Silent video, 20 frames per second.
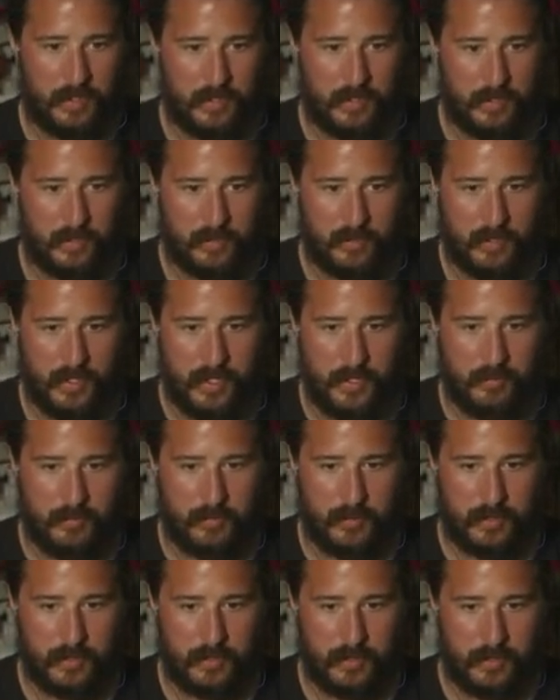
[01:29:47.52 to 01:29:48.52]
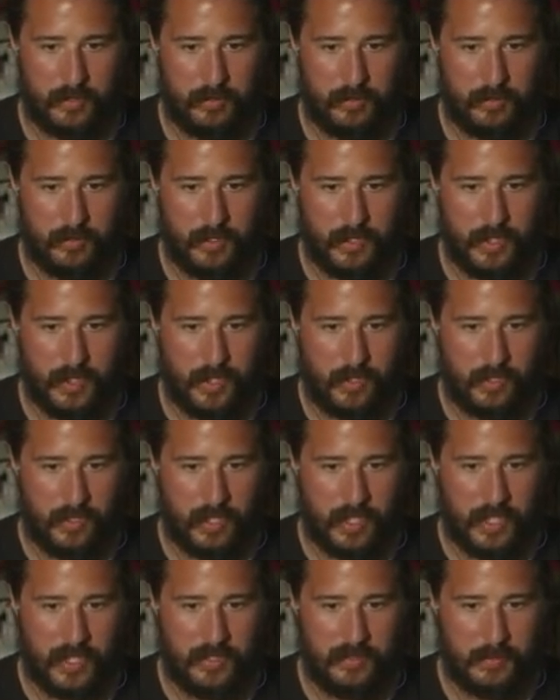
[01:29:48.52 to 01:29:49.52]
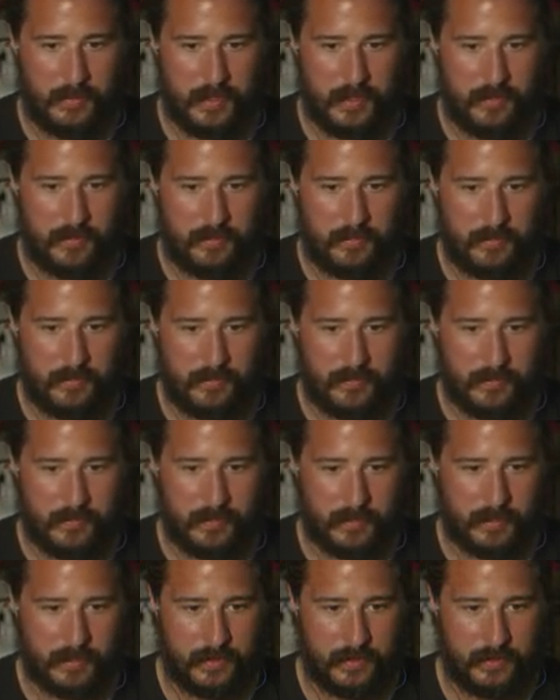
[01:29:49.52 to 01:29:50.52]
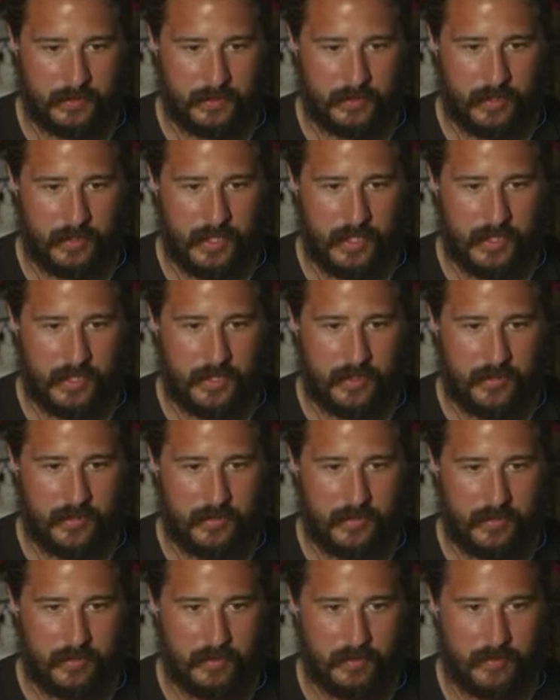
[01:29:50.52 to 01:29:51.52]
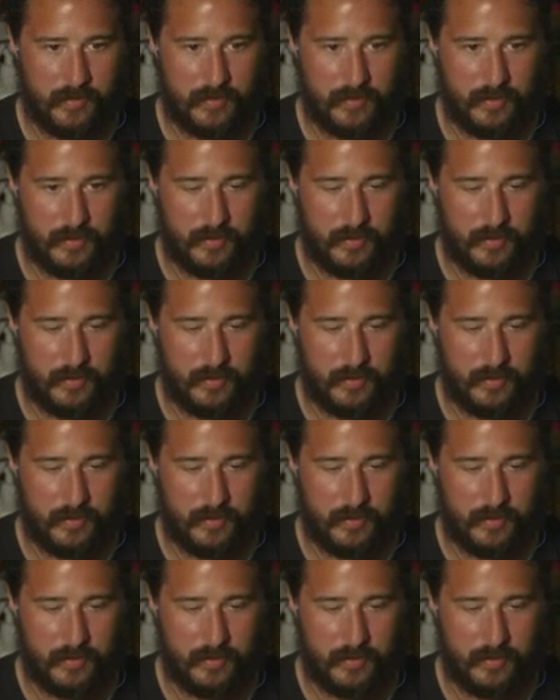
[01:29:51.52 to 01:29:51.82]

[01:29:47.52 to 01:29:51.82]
All right, we're going to go with Heisman. Let's try this. All